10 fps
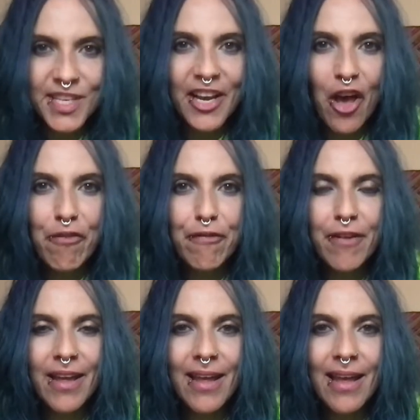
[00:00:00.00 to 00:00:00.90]
enough
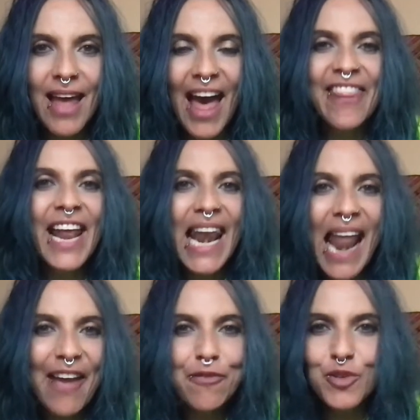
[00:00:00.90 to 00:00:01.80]
and that
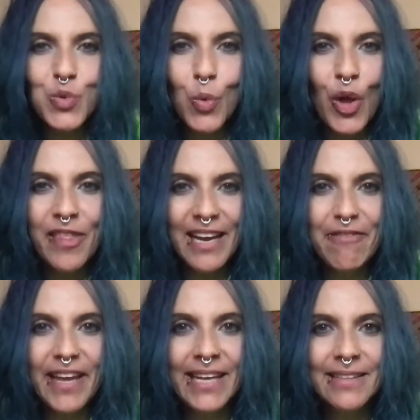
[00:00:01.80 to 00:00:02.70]
life was worth
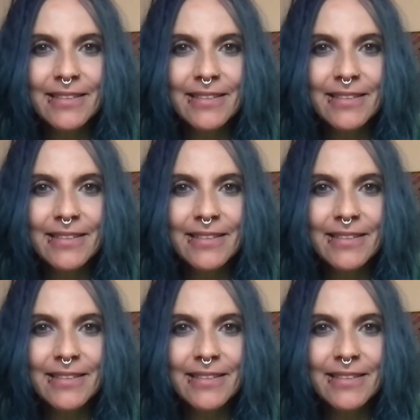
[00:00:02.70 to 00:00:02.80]
living.